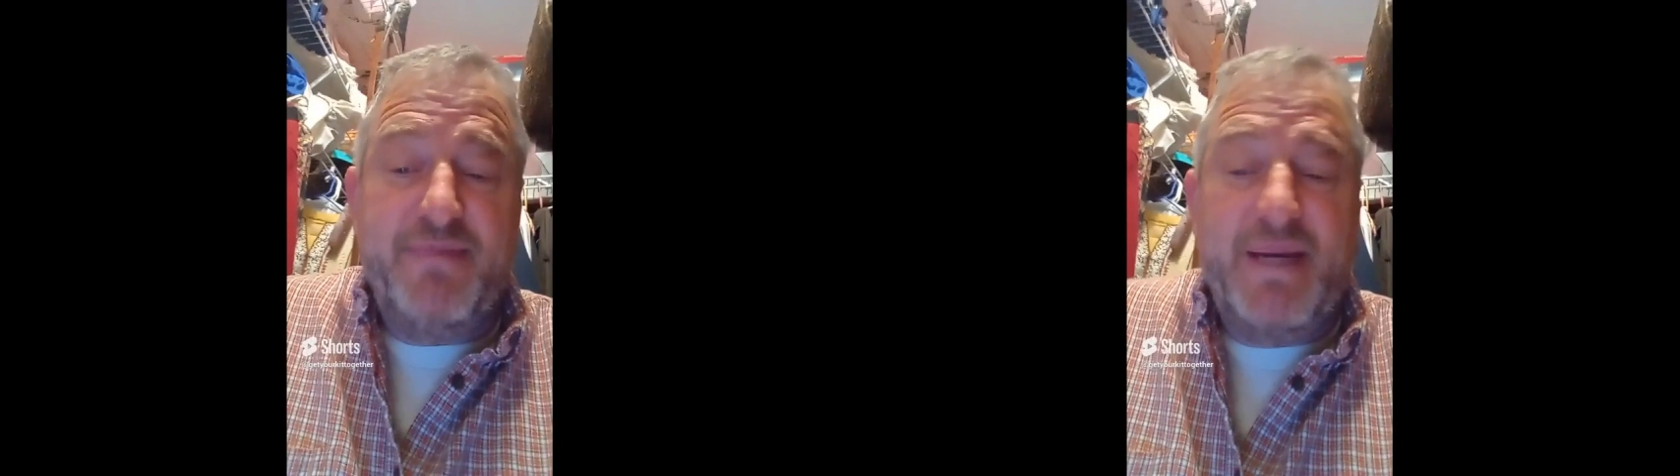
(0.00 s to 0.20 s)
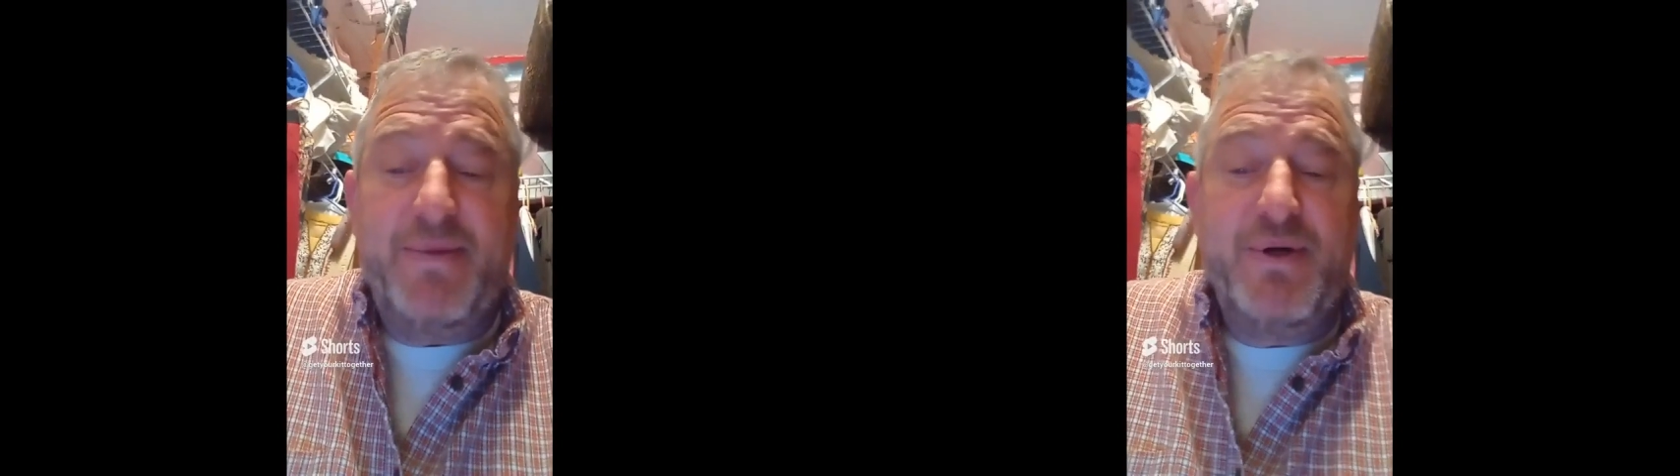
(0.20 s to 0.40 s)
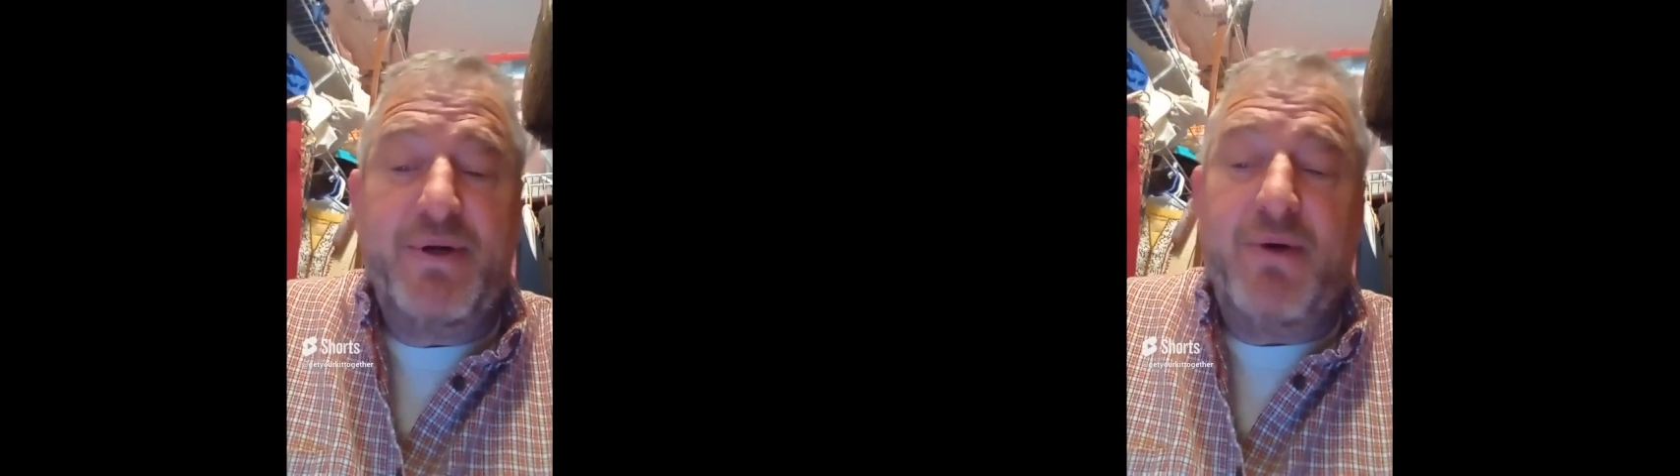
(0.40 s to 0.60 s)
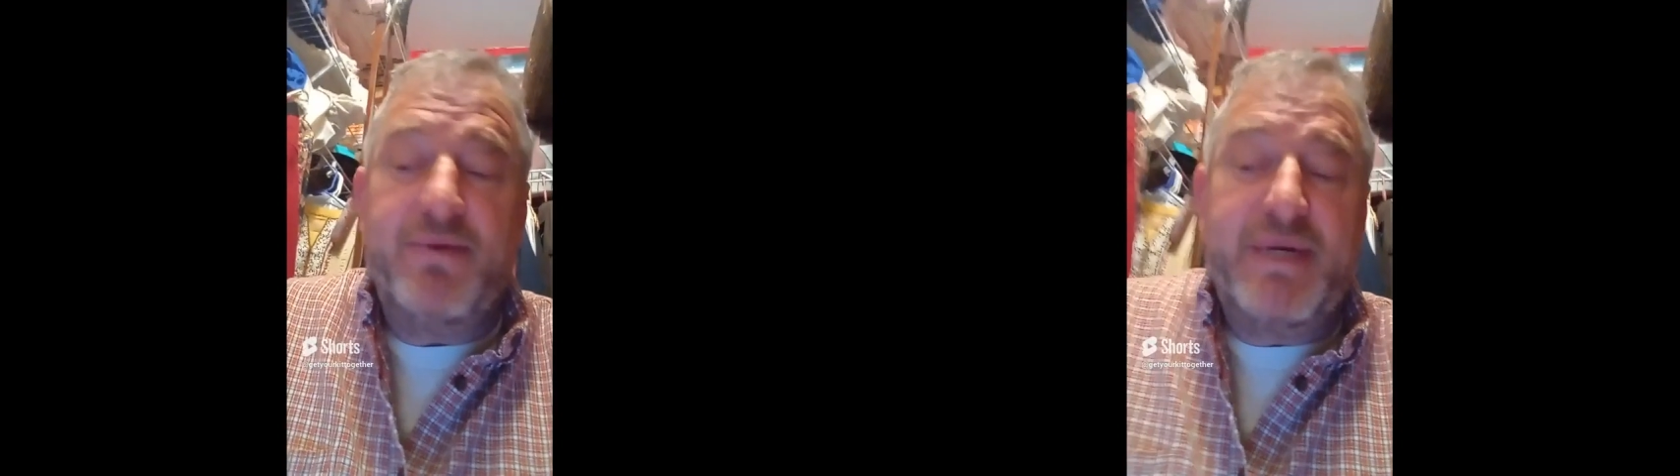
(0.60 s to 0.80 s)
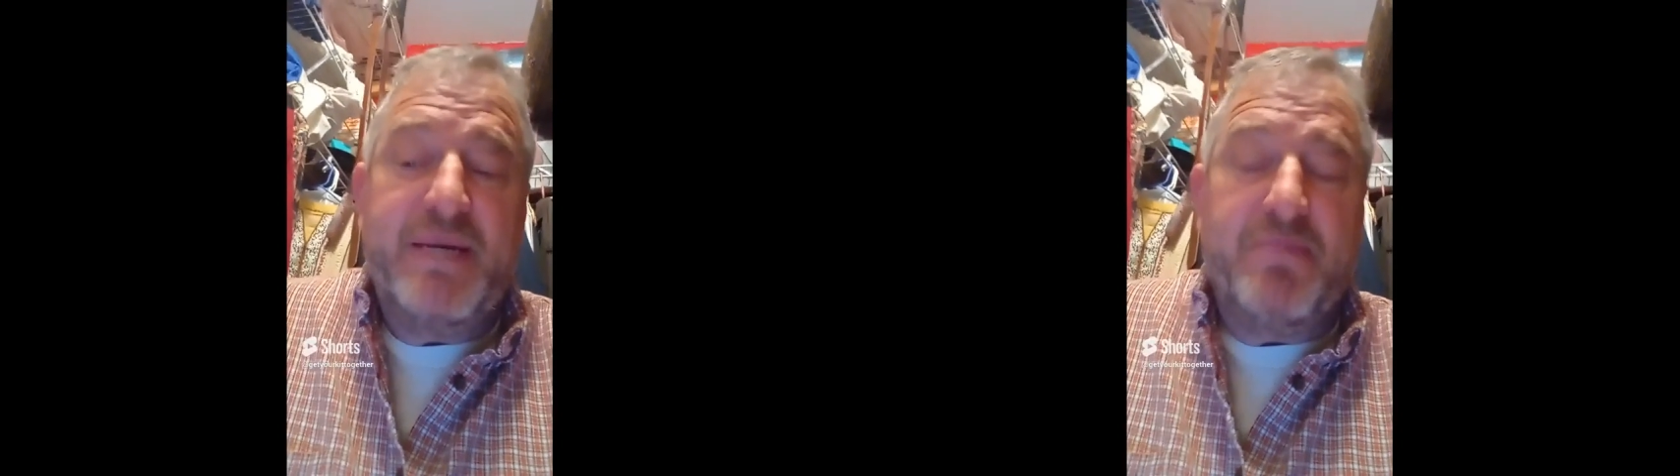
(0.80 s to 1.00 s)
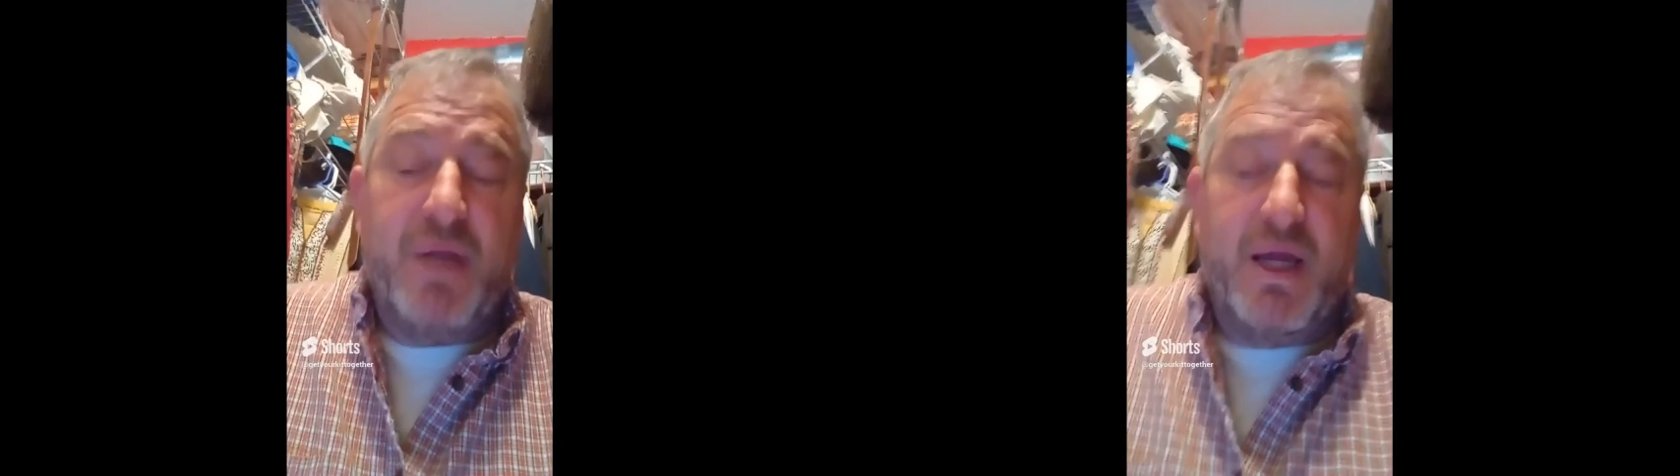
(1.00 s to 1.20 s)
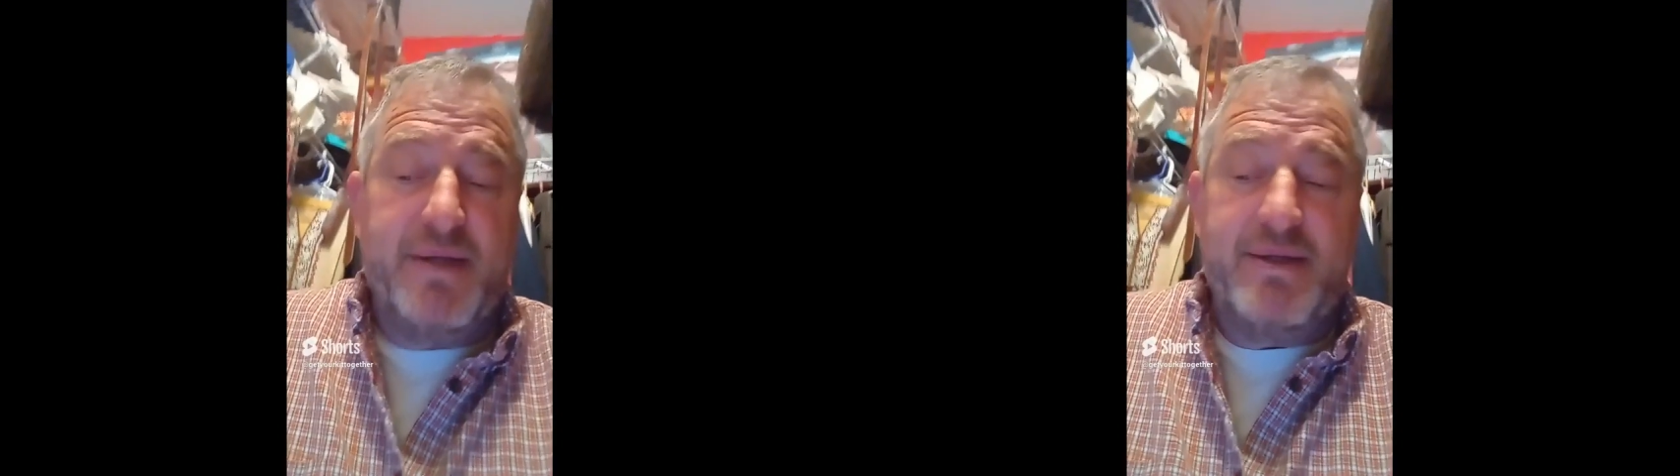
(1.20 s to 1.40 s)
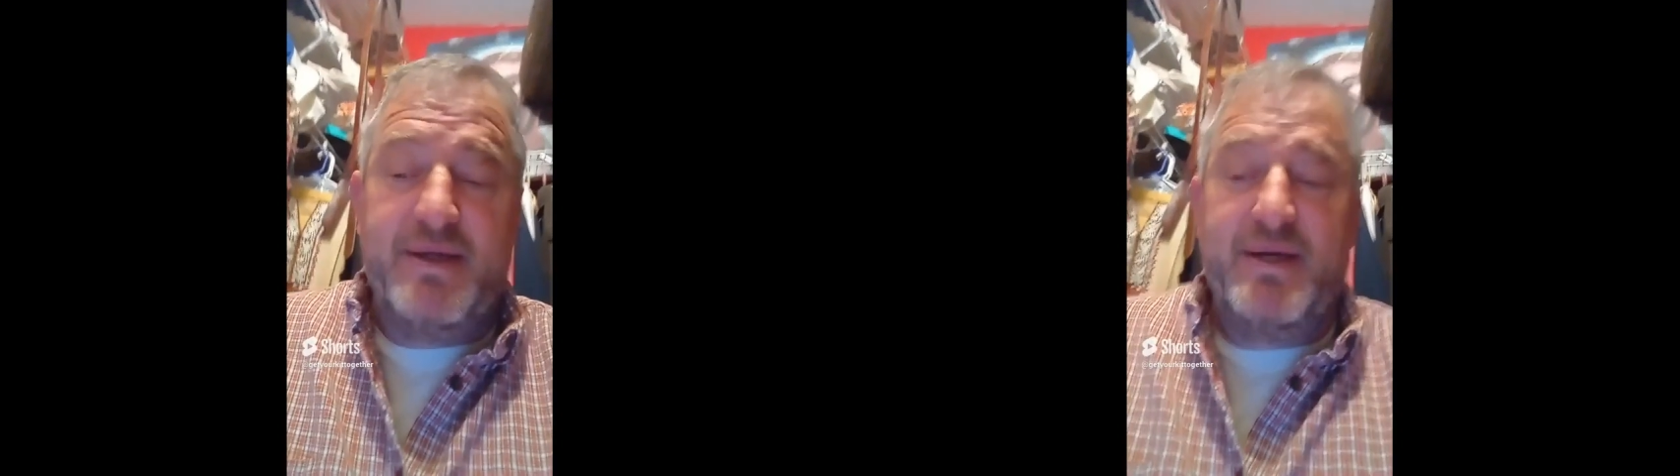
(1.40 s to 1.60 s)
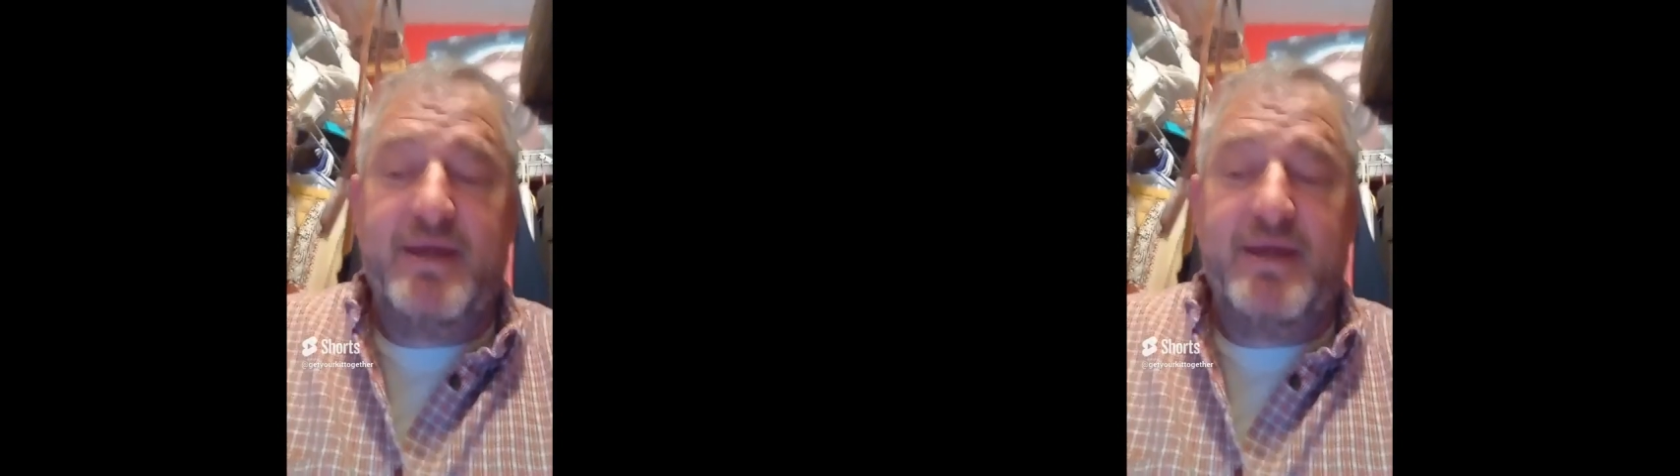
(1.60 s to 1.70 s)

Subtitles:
Maybe you don't need blunt.